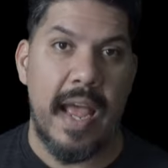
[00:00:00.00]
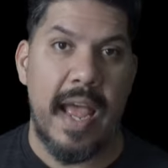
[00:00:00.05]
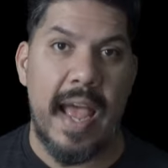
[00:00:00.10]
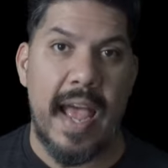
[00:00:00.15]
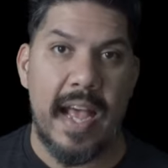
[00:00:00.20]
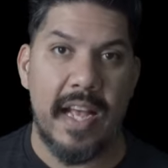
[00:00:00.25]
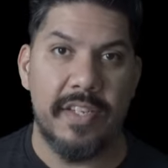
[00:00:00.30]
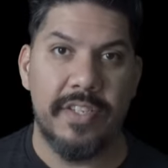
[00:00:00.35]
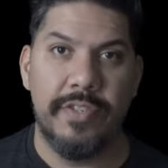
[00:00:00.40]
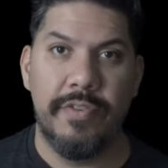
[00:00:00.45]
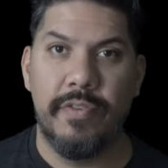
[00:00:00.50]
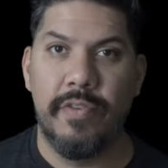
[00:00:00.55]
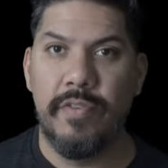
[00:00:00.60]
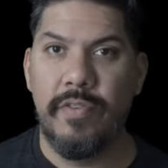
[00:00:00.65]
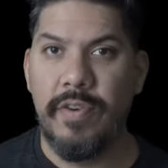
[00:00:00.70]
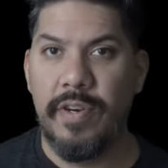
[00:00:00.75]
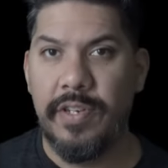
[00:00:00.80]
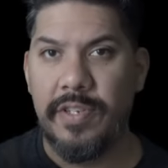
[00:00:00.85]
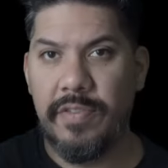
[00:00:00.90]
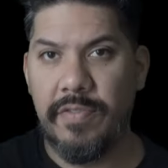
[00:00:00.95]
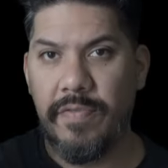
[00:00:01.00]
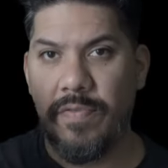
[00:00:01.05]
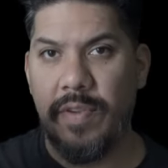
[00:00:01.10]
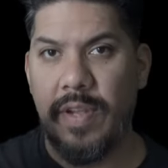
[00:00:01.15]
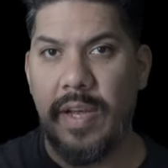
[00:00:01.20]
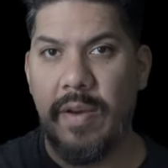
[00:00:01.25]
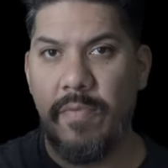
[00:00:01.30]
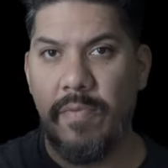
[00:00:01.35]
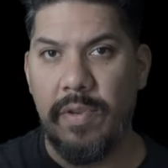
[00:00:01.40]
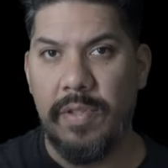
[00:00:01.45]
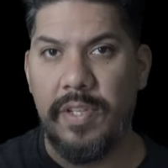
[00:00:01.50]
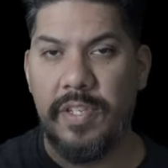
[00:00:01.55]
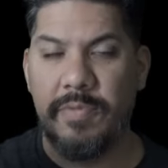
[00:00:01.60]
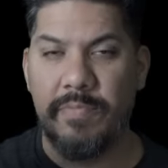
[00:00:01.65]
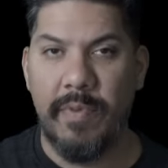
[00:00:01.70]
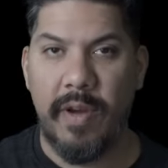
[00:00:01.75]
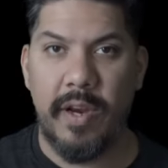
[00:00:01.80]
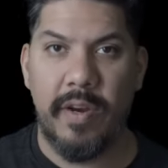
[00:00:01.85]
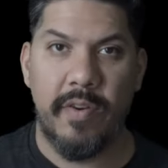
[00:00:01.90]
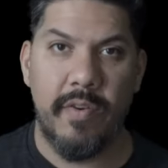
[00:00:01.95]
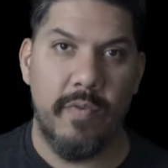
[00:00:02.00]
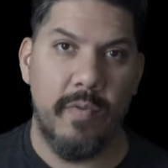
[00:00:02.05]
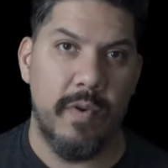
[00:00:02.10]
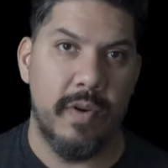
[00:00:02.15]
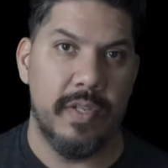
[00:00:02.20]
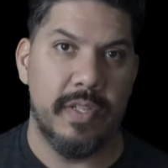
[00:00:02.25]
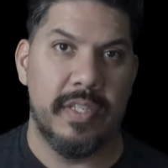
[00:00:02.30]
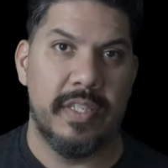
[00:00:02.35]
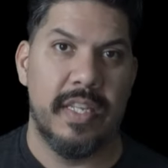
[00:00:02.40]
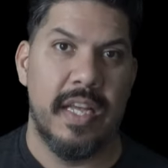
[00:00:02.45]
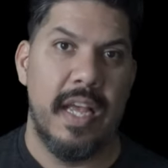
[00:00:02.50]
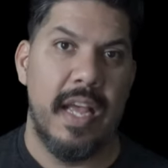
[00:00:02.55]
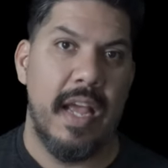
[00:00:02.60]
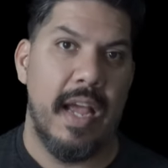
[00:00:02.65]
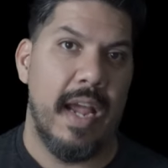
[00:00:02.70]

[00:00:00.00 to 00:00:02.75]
as you're learning to fly one of these micro ones